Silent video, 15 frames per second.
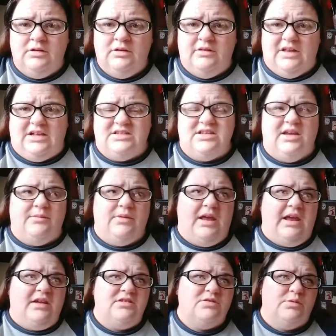that same
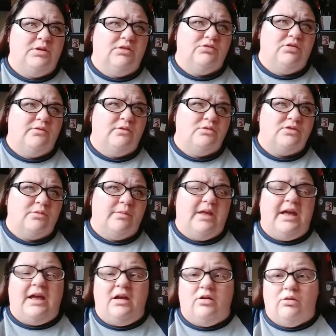day, so we don't know if it was from
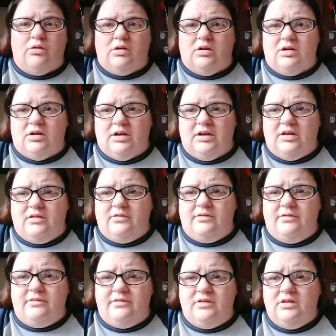that or
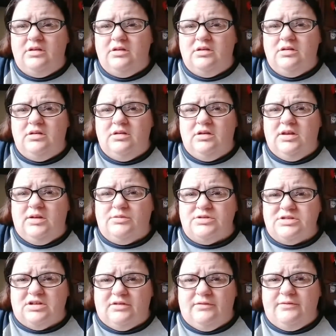if it
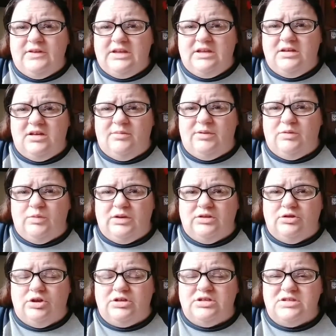was their feet. I mean, we
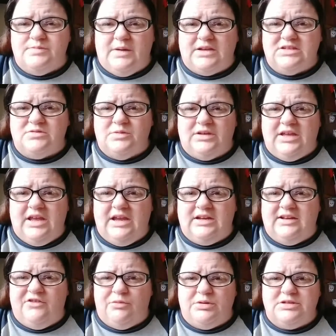looked as best we can
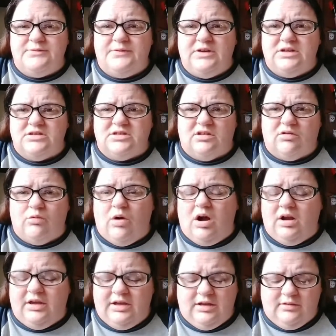at everybody's feet as they were
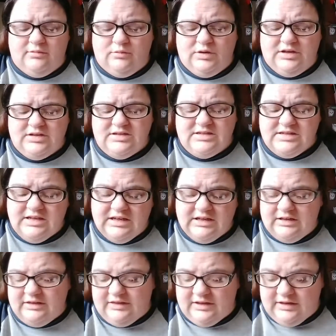walking. We didn't see
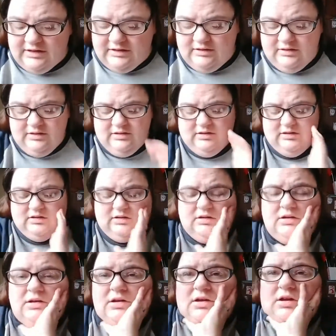anything.
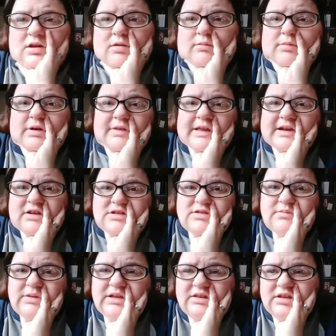But that
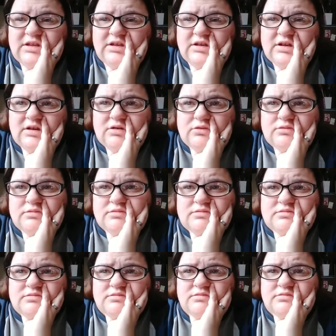doesn't mean that,
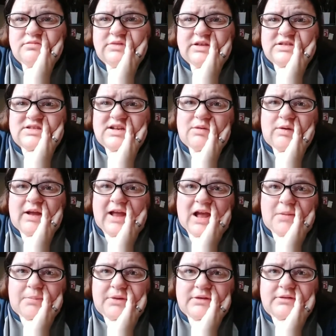that's not what
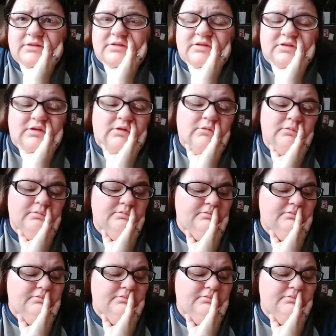happened, so.